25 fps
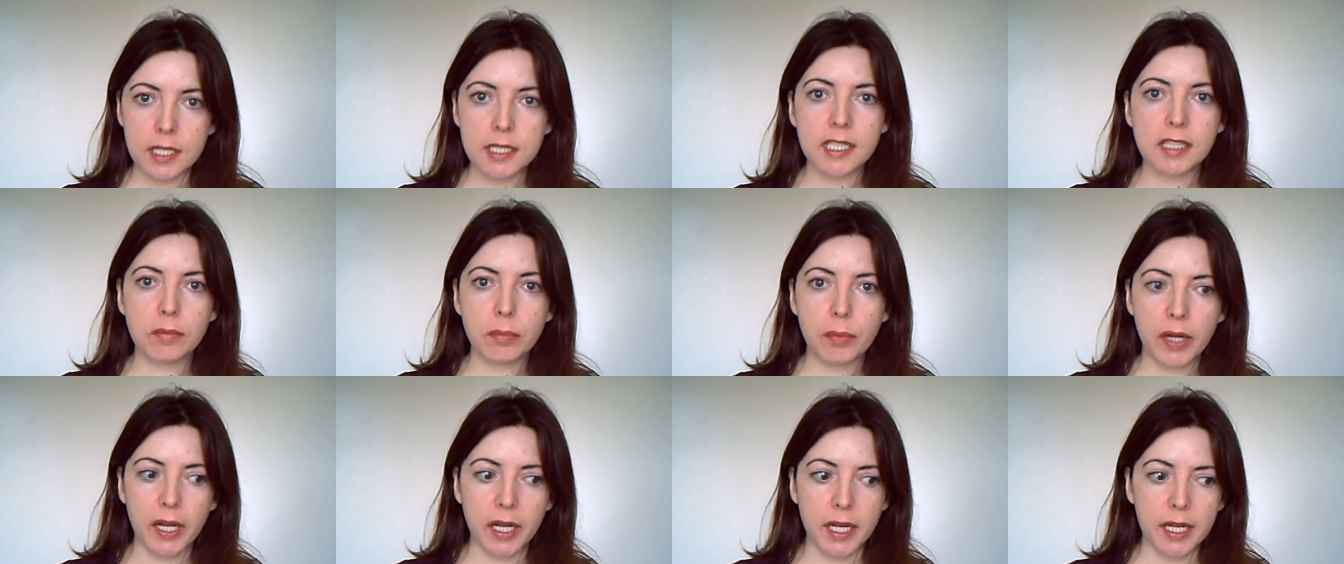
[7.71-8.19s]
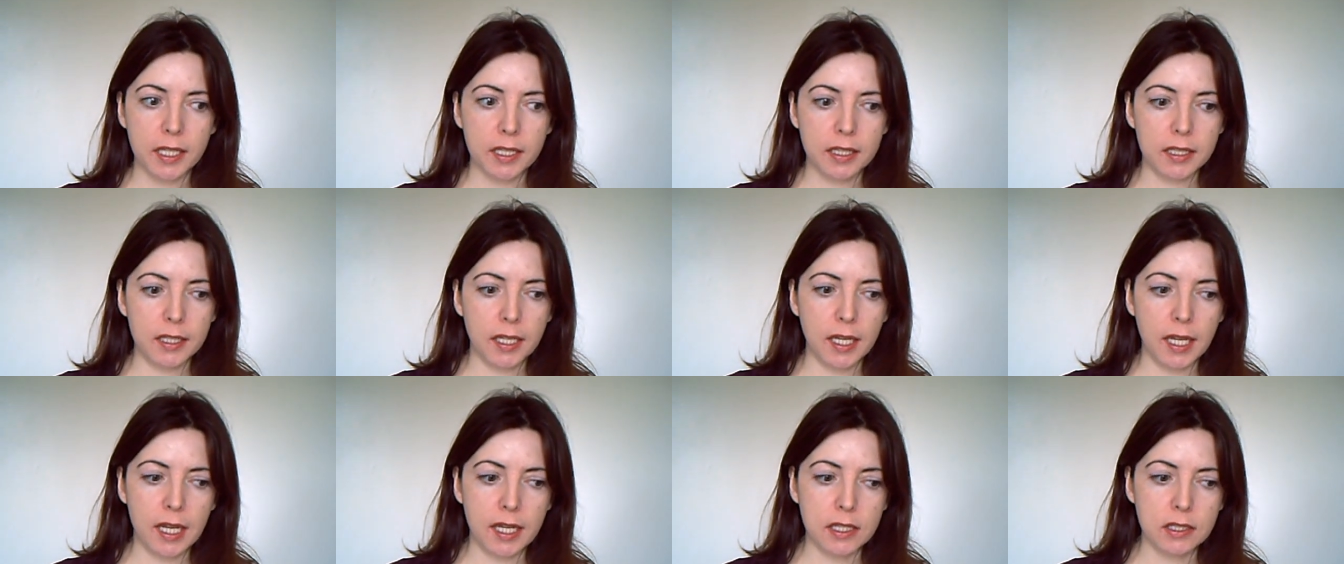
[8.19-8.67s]
I did buy it
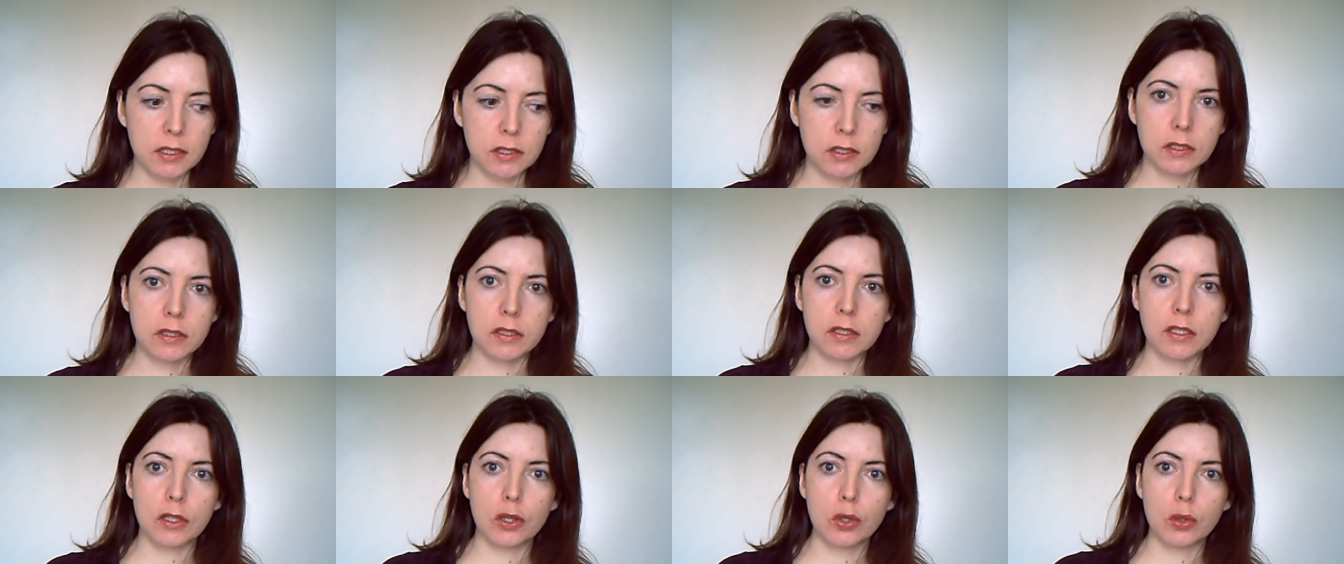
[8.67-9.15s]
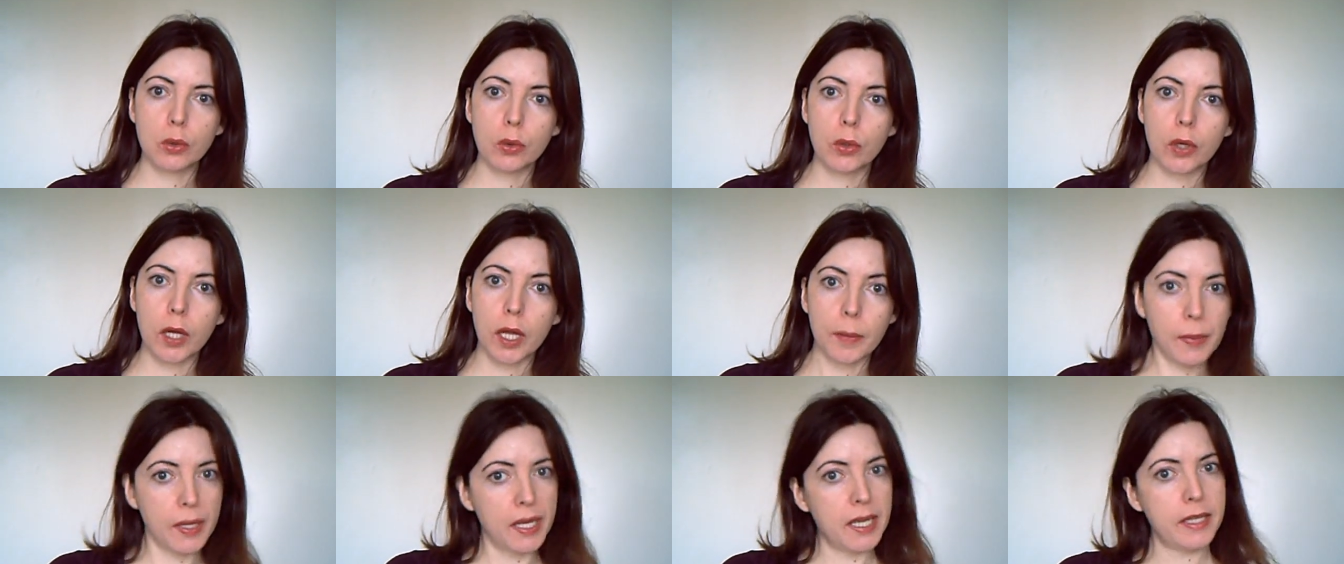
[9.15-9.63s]
in the end because I
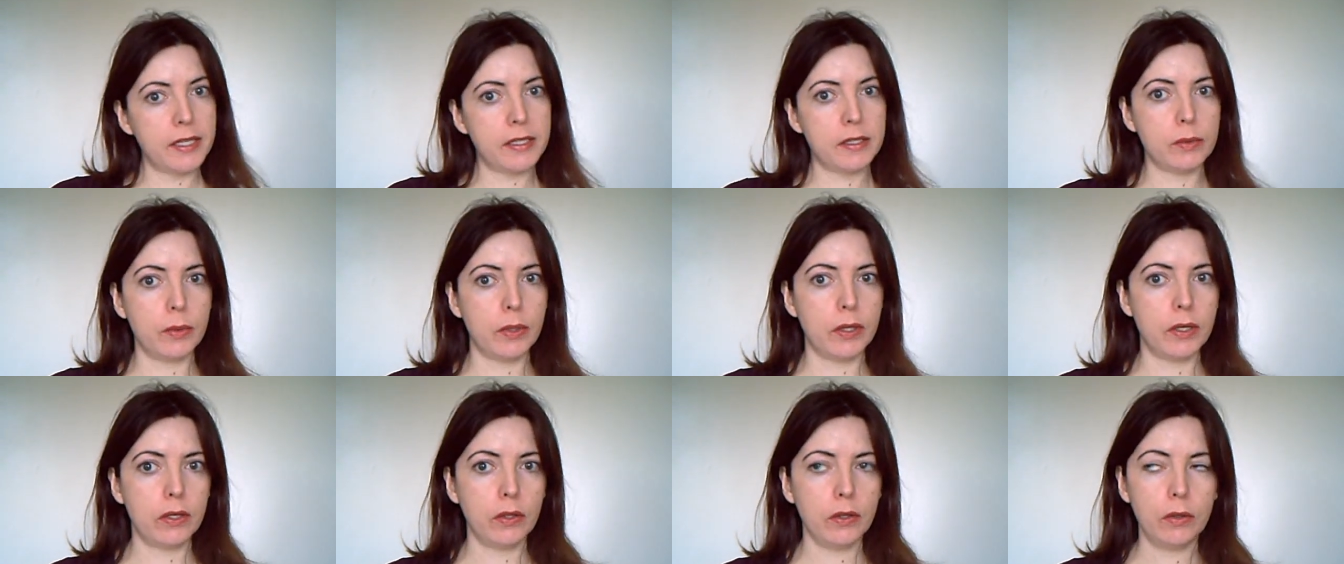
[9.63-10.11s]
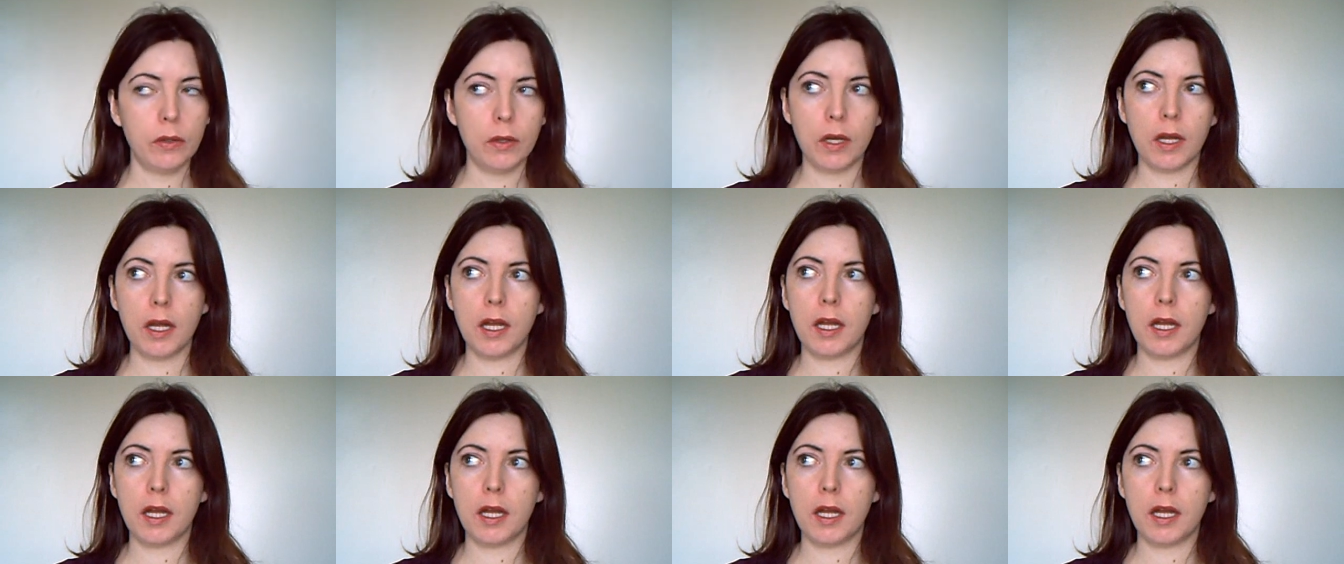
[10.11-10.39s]
thought I may as well.